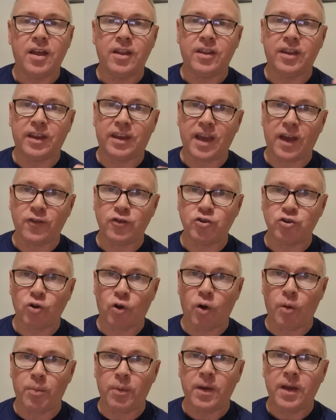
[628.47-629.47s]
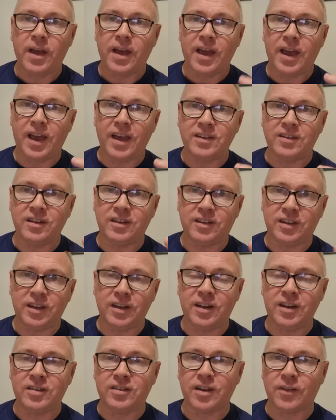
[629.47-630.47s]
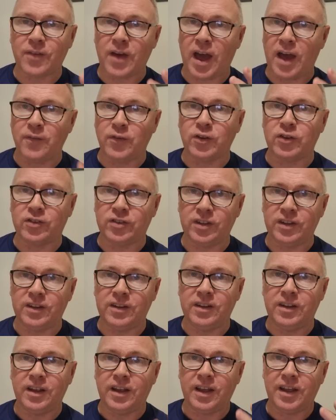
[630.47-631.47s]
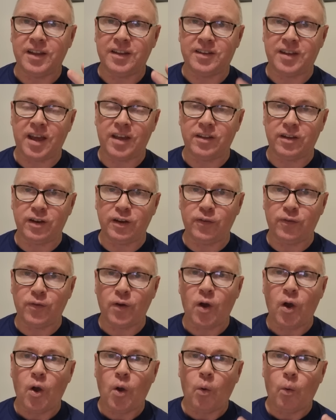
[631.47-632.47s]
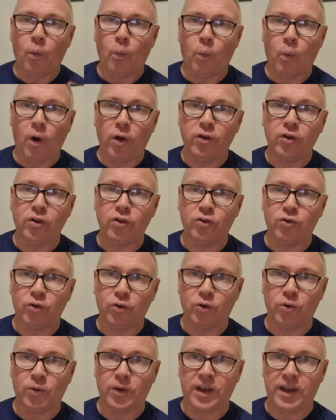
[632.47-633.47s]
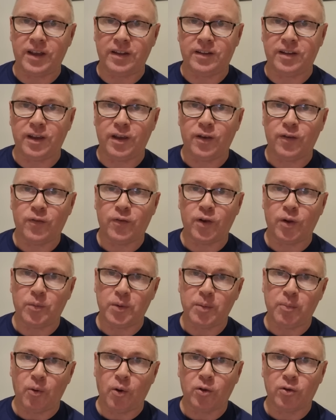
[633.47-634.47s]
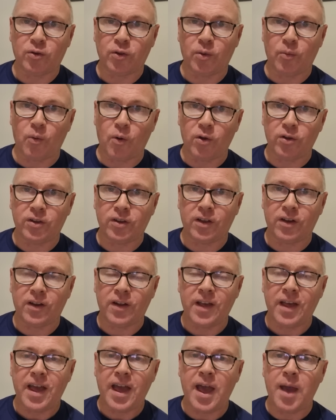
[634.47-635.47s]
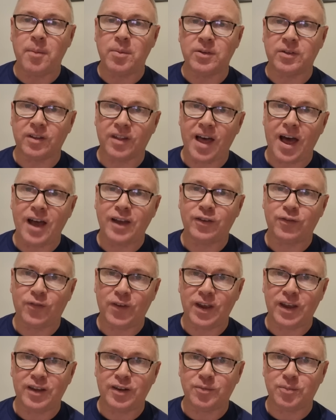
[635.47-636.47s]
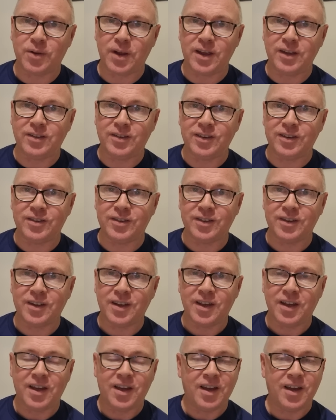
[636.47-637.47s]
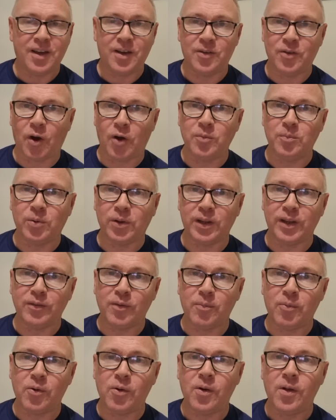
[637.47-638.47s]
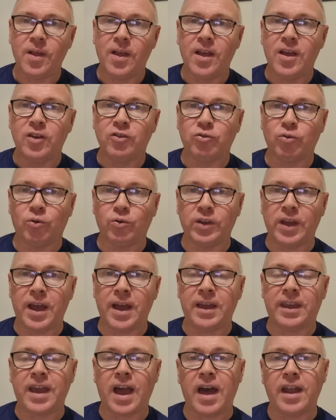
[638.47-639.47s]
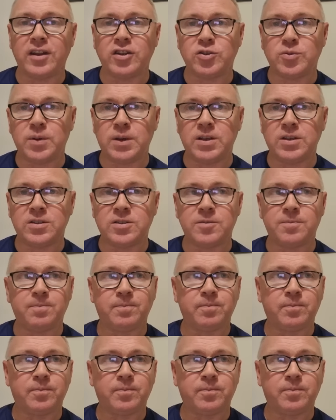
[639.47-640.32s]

the gift shop is the dearest I've ever seen in Tenerife. €1.80 for a wee bottle of water. It was Las Vegas prices. Unbelievable. So yeah, Gara Suites,